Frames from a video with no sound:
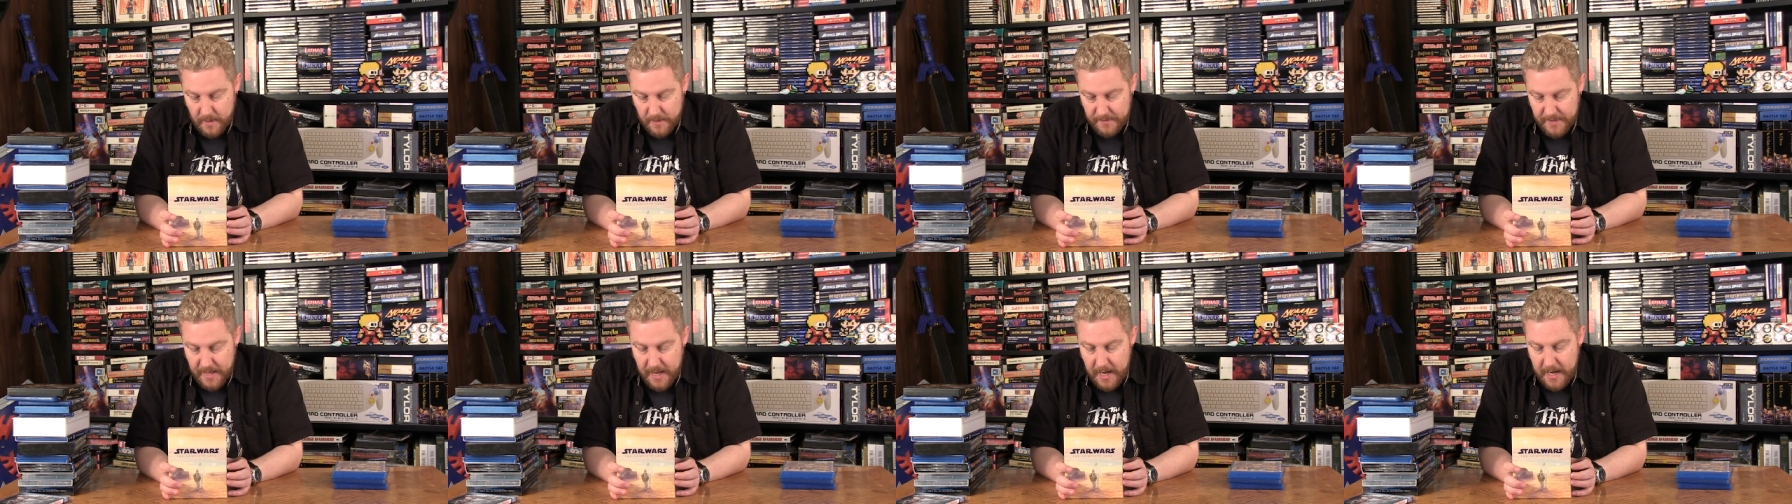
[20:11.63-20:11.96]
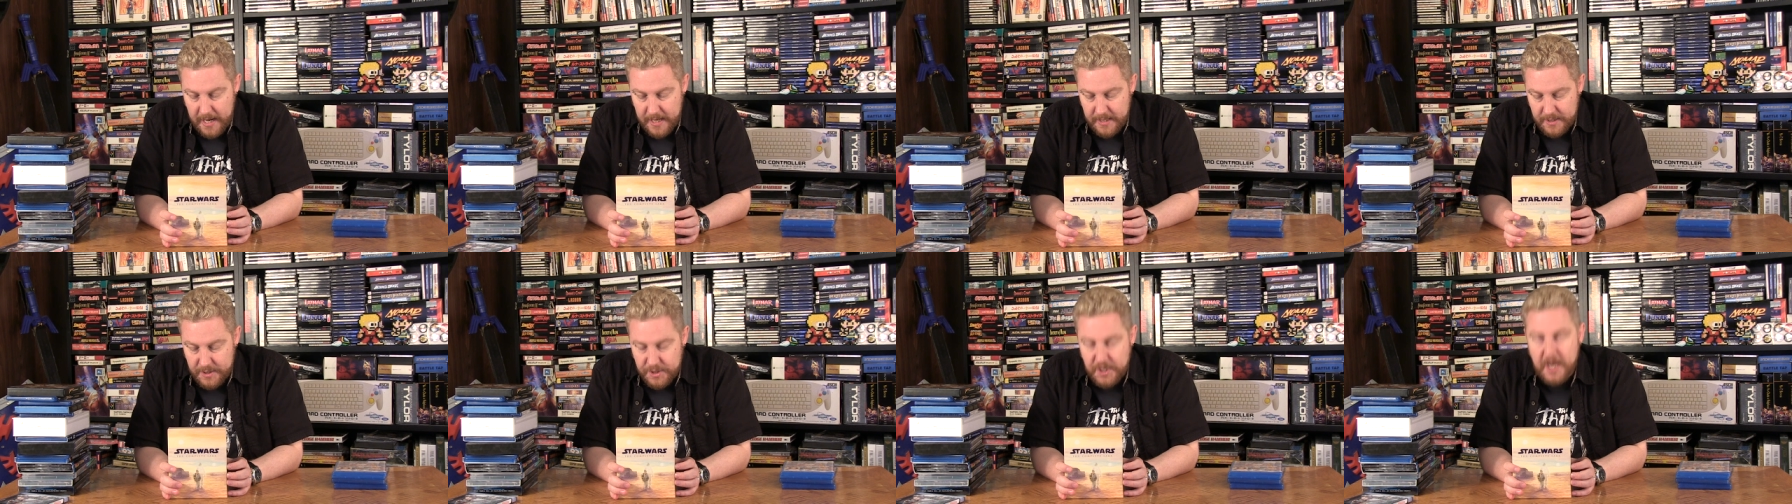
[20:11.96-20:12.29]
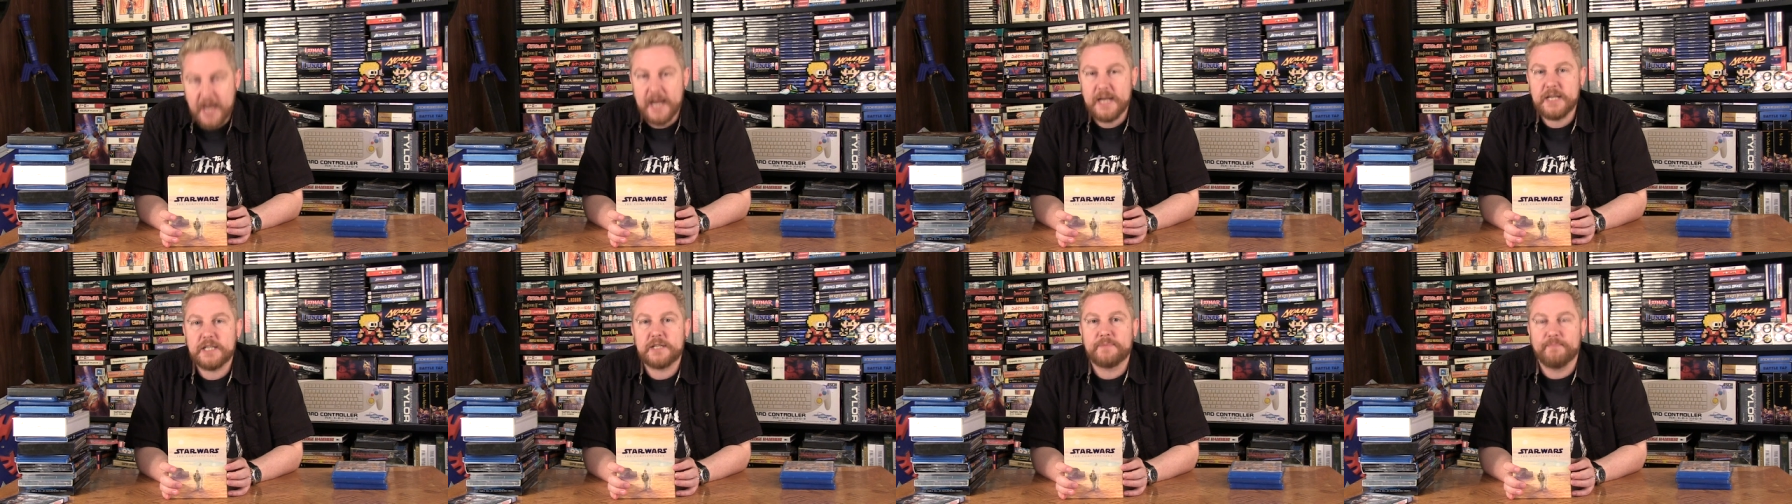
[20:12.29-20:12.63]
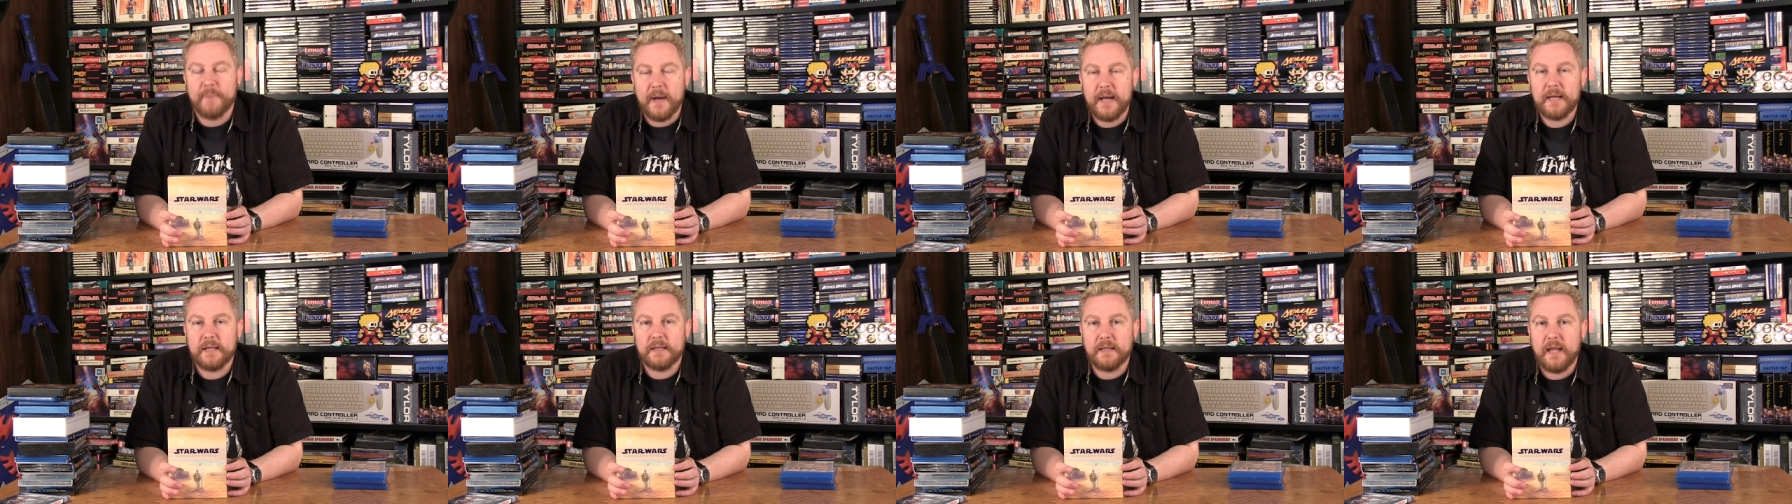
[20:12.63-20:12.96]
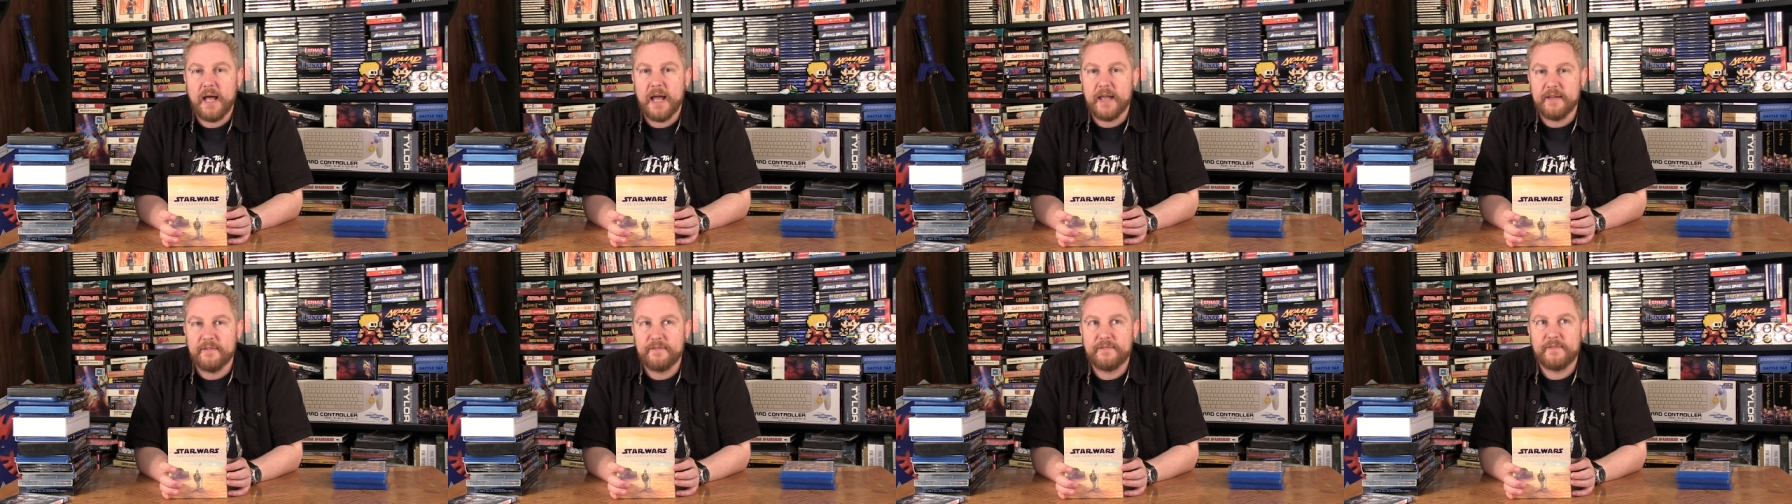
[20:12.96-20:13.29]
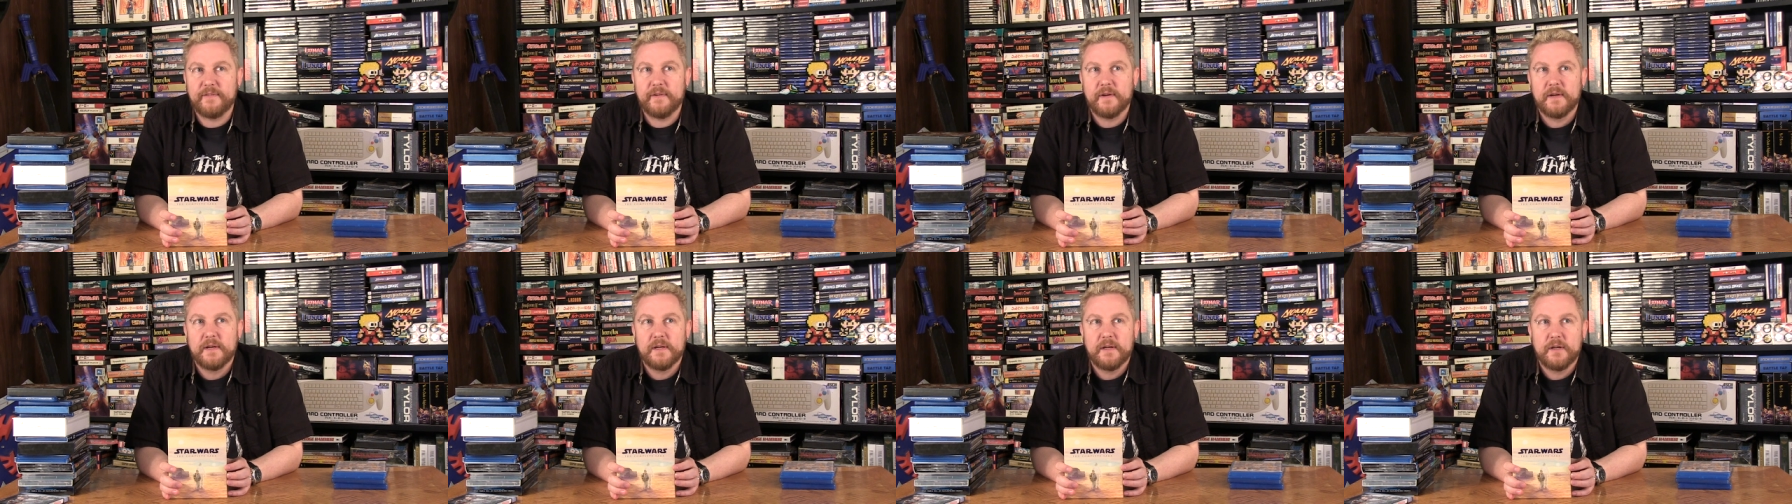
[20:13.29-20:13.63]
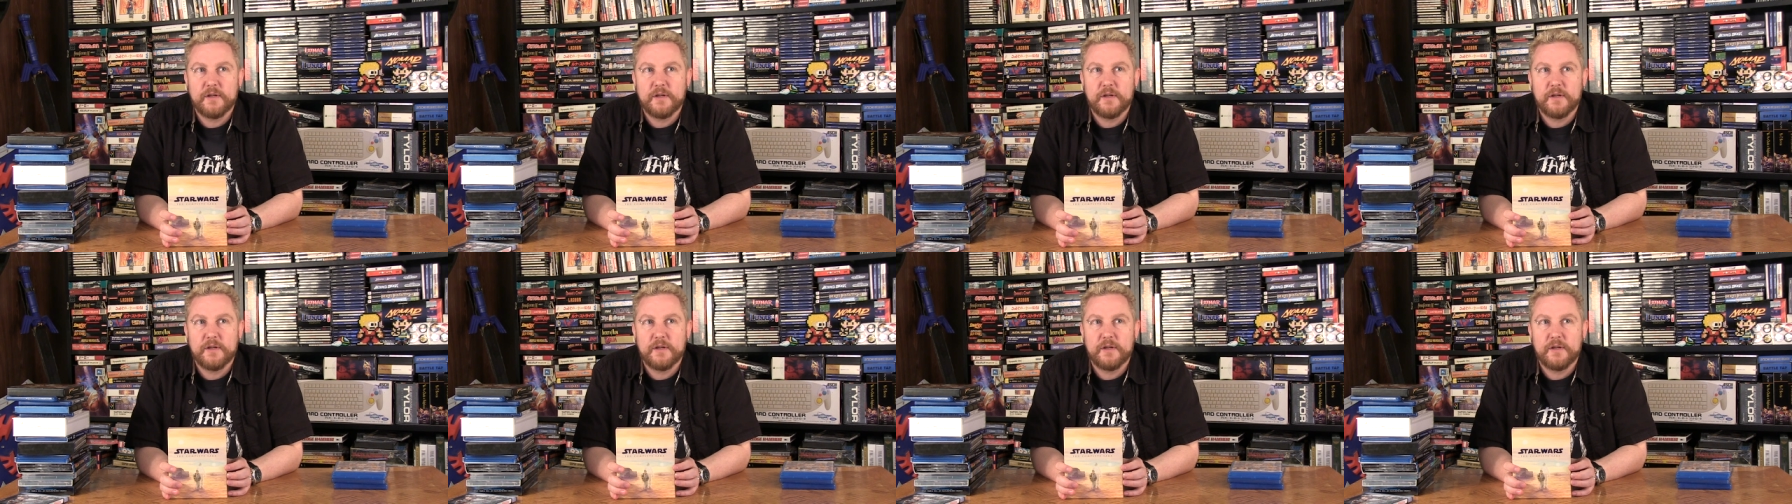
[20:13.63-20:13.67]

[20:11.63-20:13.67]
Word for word: They changed my life.